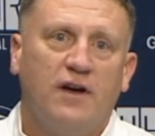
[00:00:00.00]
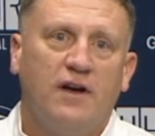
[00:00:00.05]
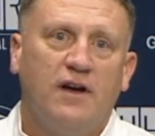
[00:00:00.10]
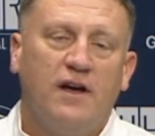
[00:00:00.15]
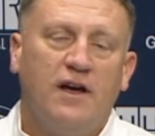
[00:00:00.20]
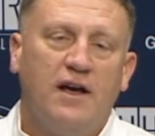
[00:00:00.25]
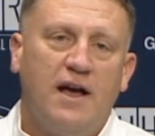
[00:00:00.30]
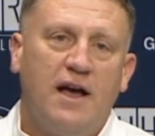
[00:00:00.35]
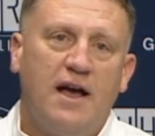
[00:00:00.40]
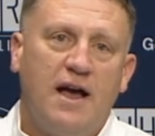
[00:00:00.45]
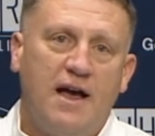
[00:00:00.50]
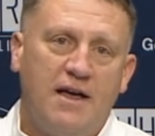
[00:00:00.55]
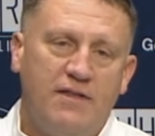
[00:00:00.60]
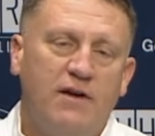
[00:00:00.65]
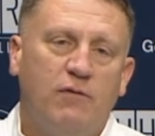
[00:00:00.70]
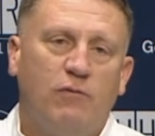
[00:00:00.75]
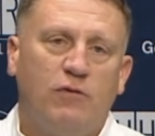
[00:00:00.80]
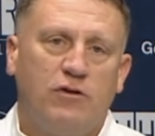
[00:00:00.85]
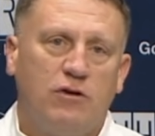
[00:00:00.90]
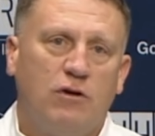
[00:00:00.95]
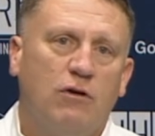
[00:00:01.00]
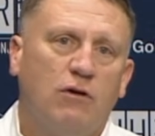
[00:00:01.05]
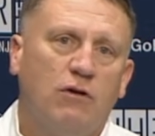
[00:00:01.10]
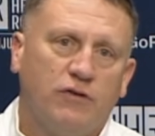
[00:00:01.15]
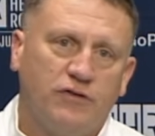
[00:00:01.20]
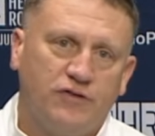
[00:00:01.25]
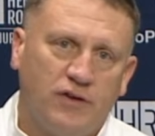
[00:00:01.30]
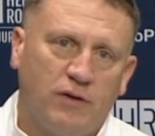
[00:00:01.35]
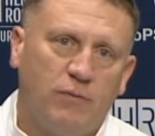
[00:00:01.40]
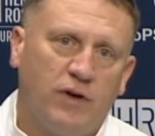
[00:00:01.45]
And then when you hold
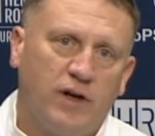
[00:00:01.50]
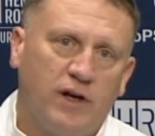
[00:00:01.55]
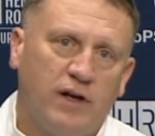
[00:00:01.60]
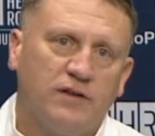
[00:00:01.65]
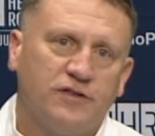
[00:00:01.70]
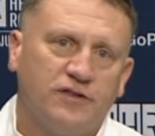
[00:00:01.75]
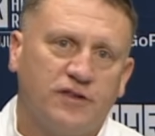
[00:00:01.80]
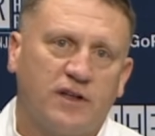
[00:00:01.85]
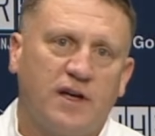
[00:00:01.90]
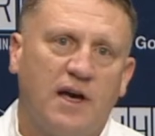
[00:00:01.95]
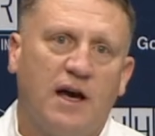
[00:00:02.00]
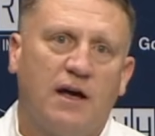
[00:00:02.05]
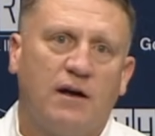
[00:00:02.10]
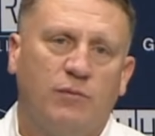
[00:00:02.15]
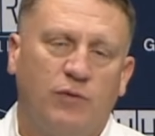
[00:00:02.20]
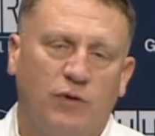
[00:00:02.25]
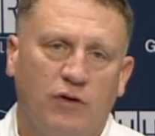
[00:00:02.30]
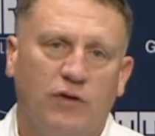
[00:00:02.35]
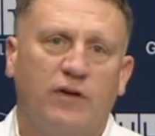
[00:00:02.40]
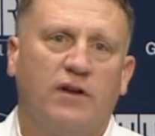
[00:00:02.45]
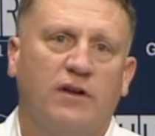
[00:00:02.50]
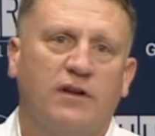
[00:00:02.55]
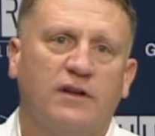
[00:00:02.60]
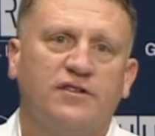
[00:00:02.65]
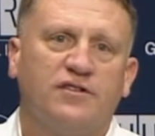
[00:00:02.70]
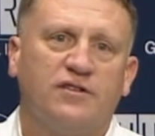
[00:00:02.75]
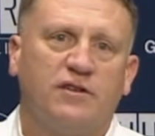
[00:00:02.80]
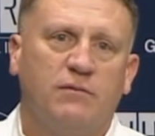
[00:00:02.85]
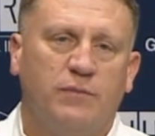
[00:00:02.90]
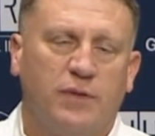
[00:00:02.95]
somebody else accountable, they'll listen
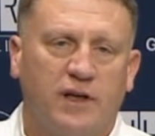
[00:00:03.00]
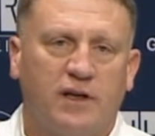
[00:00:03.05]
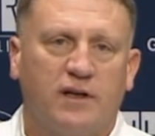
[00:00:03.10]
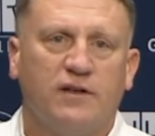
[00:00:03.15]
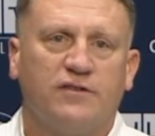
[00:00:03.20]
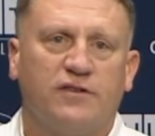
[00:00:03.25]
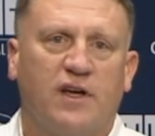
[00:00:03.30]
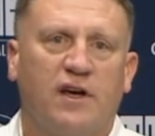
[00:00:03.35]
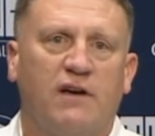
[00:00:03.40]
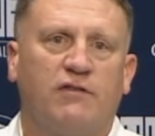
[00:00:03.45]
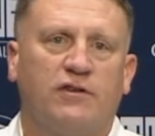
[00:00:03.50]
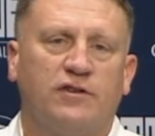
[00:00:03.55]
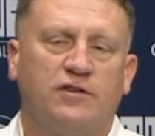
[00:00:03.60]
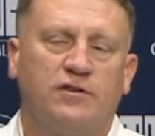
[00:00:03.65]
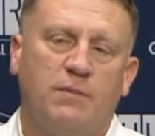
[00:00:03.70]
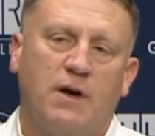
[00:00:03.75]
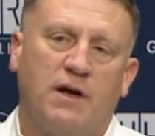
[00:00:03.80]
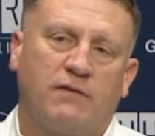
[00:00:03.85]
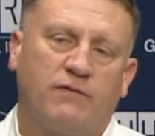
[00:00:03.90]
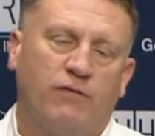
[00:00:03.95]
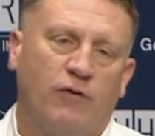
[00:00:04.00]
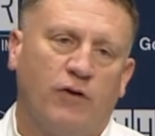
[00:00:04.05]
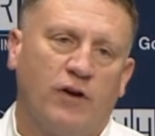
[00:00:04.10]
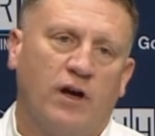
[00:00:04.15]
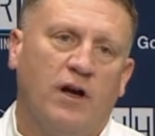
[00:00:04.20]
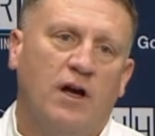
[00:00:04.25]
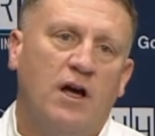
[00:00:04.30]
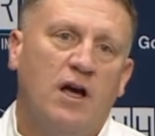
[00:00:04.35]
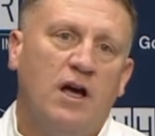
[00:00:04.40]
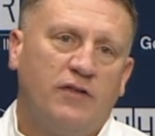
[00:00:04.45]
because they have respect for you.
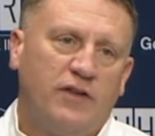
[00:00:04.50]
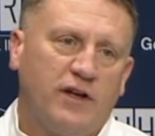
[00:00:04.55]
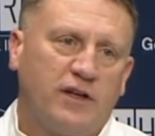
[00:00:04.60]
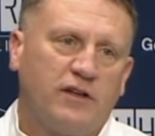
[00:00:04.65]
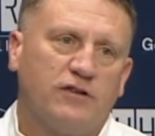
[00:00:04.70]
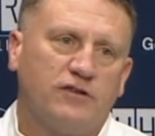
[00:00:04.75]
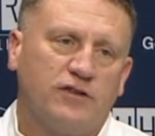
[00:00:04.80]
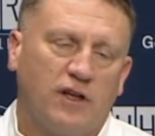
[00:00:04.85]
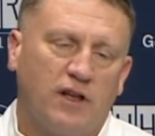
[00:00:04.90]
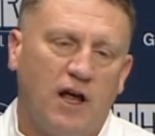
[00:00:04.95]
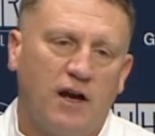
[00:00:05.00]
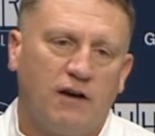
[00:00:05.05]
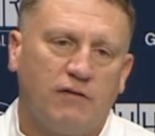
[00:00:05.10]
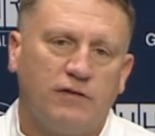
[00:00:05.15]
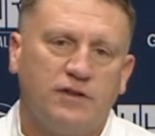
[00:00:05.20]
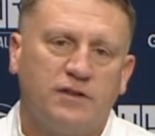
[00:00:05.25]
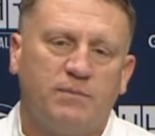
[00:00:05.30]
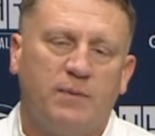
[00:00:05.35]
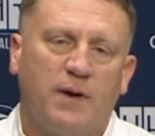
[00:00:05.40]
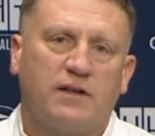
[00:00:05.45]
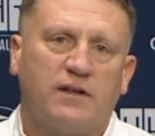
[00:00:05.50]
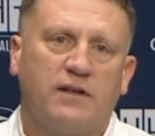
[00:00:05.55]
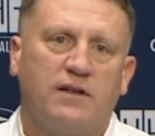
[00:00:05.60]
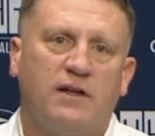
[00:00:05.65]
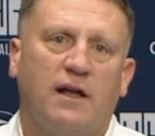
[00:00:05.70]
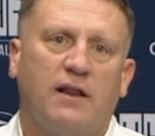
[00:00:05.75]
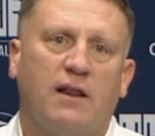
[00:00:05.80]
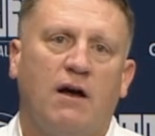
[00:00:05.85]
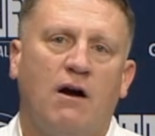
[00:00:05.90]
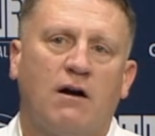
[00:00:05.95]
I think there's a lot of respect in that
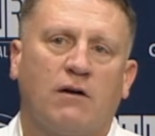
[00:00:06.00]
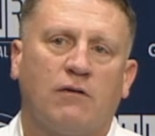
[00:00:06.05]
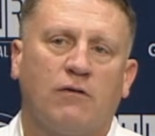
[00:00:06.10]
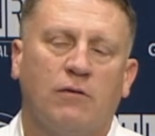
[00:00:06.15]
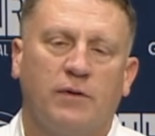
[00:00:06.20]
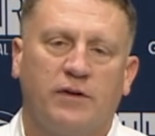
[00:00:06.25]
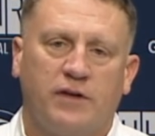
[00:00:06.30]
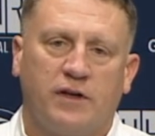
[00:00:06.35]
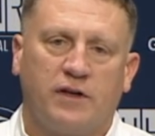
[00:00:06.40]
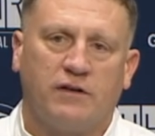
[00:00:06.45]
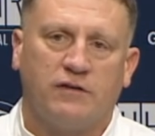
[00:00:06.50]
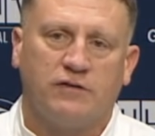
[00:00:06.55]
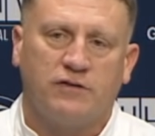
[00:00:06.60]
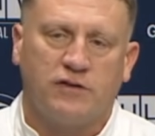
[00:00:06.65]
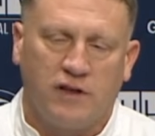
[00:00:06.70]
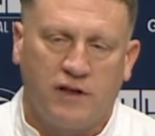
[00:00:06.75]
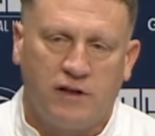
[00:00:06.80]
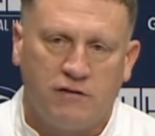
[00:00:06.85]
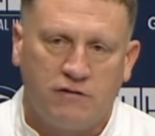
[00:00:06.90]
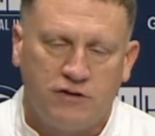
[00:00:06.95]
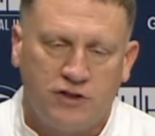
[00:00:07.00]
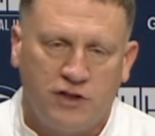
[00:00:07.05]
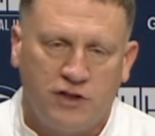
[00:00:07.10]
locker room. I think there's leadership,